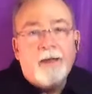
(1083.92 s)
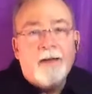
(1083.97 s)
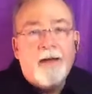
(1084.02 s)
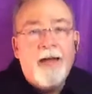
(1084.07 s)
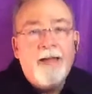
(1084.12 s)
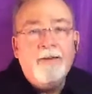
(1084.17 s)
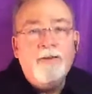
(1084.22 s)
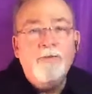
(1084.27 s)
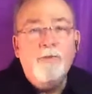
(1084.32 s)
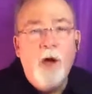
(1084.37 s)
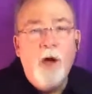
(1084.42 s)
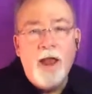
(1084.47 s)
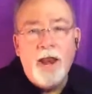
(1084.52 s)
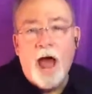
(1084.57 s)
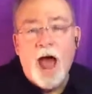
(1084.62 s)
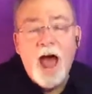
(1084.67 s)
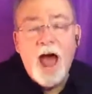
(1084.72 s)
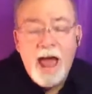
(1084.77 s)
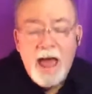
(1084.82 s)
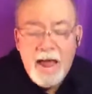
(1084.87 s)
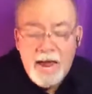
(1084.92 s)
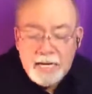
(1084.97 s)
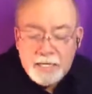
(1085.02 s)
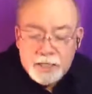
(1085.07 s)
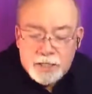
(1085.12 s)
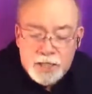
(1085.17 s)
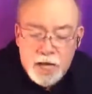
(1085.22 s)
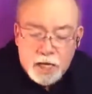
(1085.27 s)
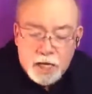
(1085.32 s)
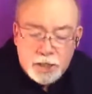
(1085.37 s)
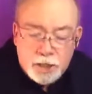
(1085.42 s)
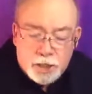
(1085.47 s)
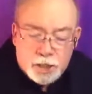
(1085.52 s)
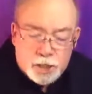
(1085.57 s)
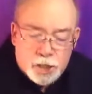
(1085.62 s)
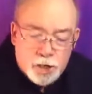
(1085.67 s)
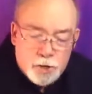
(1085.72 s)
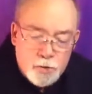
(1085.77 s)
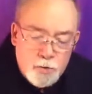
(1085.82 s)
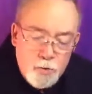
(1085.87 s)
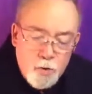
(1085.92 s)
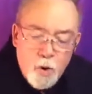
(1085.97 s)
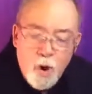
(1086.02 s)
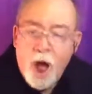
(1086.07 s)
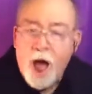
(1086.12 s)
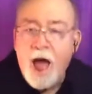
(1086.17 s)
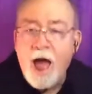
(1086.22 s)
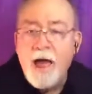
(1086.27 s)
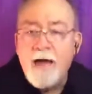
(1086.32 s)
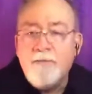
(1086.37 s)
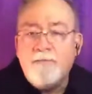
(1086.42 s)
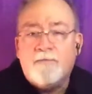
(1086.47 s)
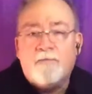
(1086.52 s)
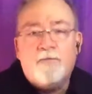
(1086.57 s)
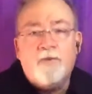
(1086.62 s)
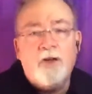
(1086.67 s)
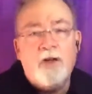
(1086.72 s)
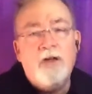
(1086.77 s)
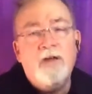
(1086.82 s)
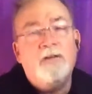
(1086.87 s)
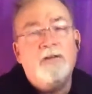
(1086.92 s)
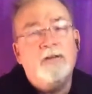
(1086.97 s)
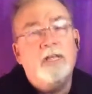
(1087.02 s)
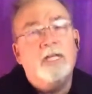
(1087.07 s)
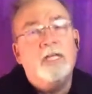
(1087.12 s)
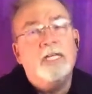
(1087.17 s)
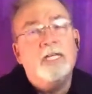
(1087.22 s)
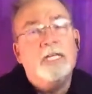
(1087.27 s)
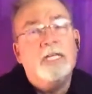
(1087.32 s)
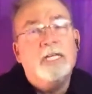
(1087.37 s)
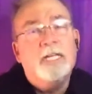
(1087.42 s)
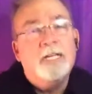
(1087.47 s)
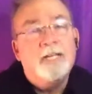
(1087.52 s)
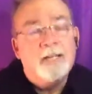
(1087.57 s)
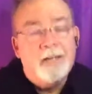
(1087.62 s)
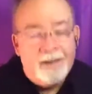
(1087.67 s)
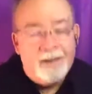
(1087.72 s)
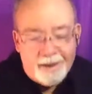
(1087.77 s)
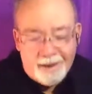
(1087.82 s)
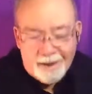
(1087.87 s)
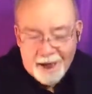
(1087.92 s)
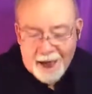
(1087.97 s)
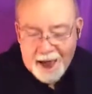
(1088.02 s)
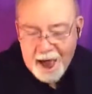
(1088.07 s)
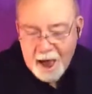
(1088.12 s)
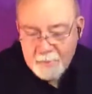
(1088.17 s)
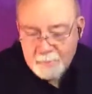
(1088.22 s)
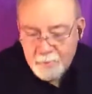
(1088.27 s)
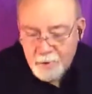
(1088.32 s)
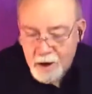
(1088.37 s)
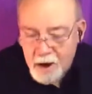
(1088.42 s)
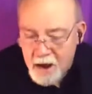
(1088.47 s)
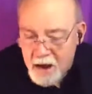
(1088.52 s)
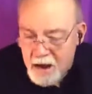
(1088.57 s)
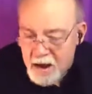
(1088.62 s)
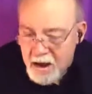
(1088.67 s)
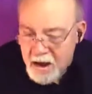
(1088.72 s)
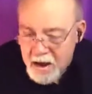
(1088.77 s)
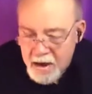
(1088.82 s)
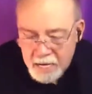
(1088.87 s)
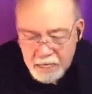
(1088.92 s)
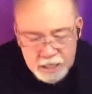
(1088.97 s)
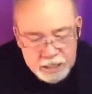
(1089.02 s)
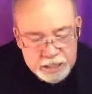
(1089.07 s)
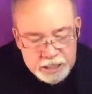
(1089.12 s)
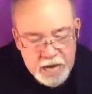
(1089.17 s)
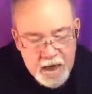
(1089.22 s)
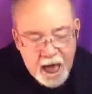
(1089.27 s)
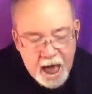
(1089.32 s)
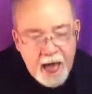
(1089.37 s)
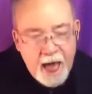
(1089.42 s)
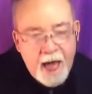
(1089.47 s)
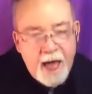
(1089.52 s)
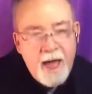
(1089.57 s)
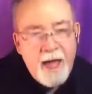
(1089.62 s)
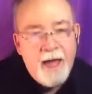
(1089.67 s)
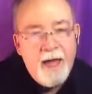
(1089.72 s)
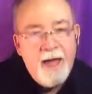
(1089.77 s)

And when I touch you, I feel happy inside.